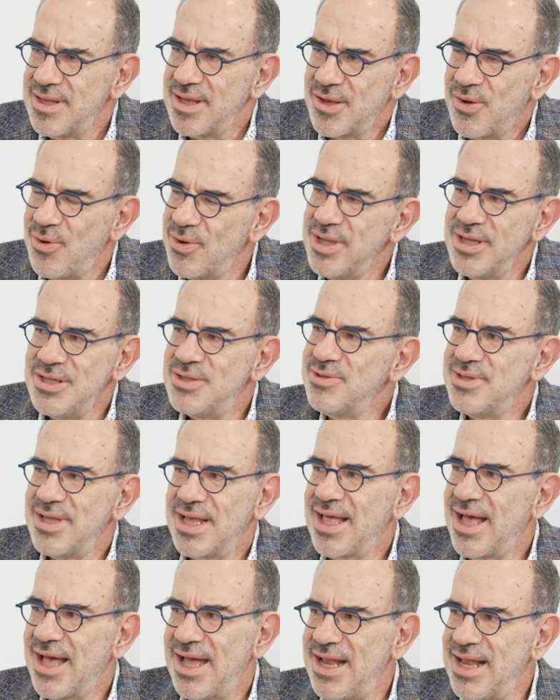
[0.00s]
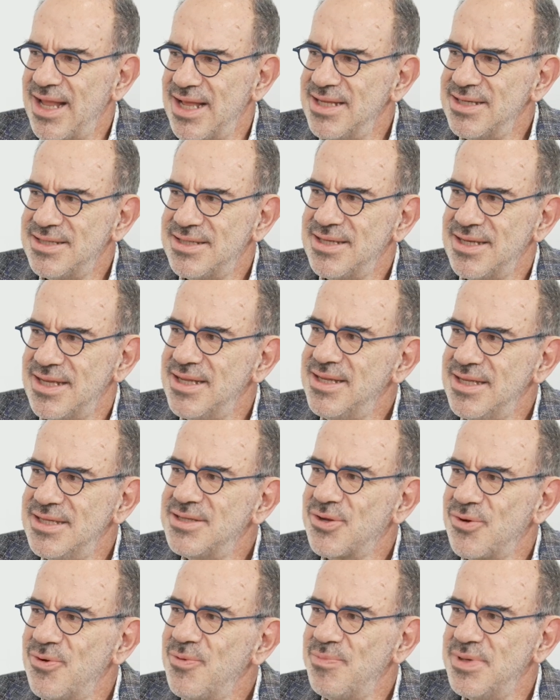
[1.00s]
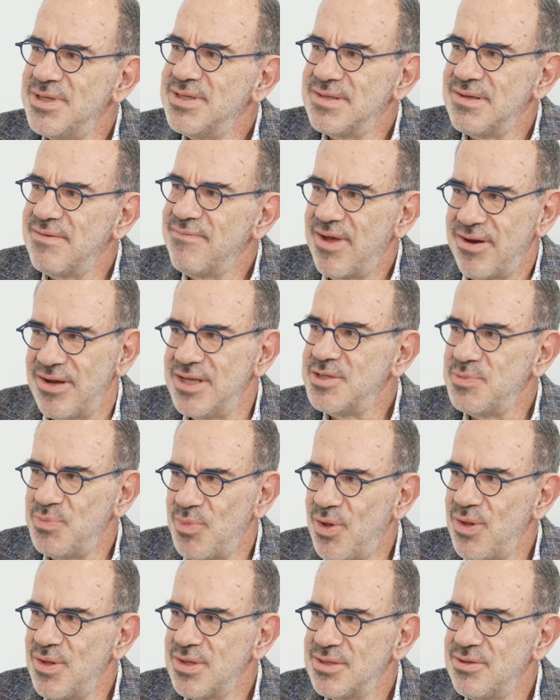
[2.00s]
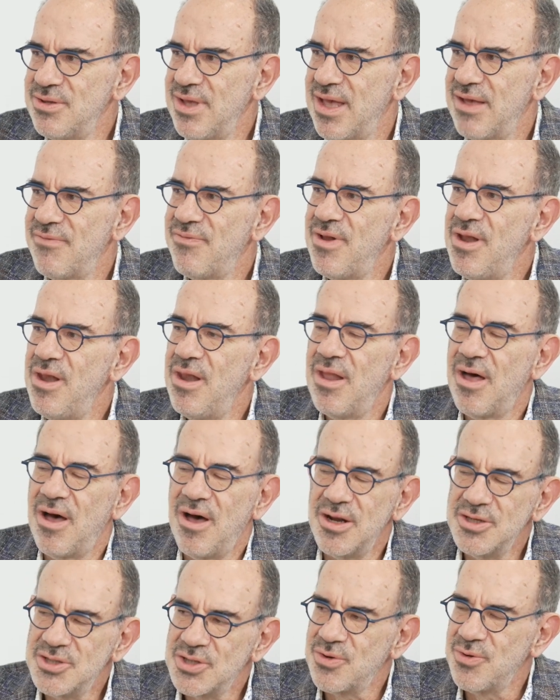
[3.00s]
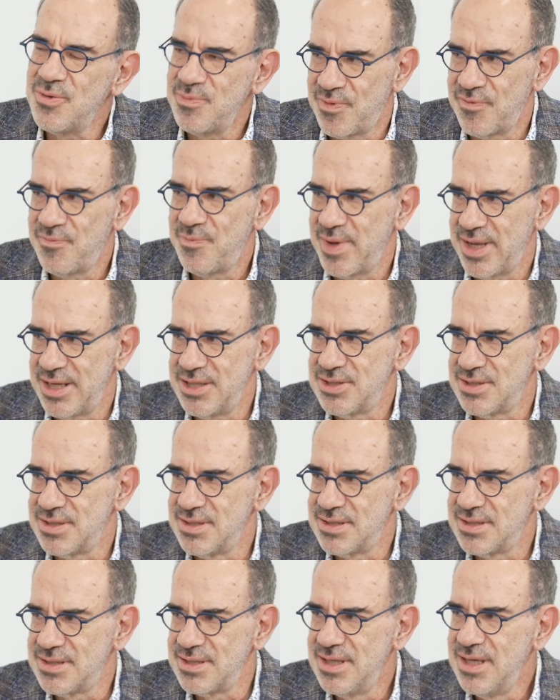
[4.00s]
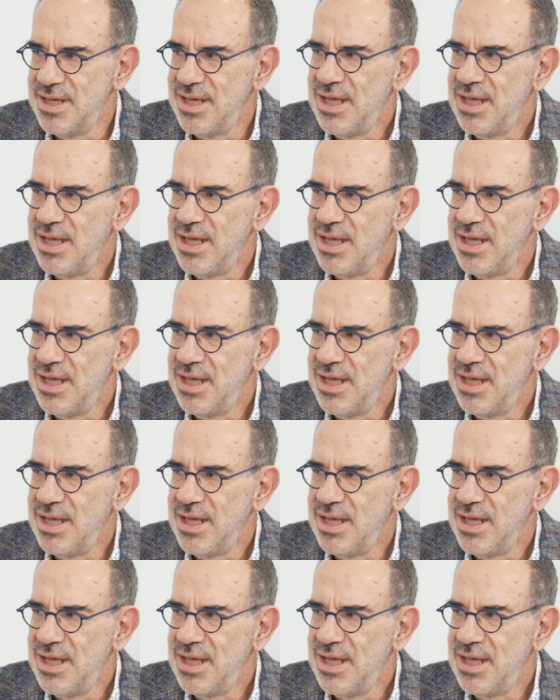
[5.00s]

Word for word: according to the guidelines, uh, this group is very small, so you have a large group of patients